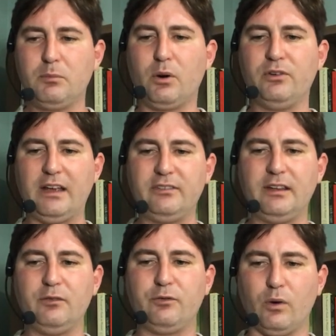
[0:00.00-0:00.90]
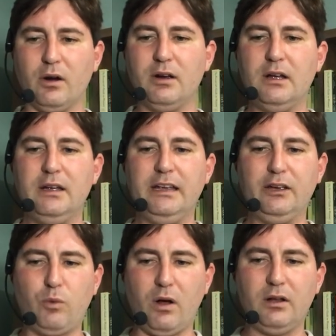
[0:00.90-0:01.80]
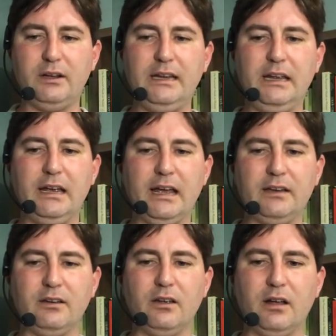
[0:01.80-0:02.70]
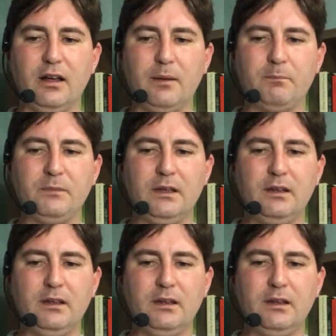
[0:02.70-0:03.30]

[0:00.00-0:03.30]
protesting for equality and um,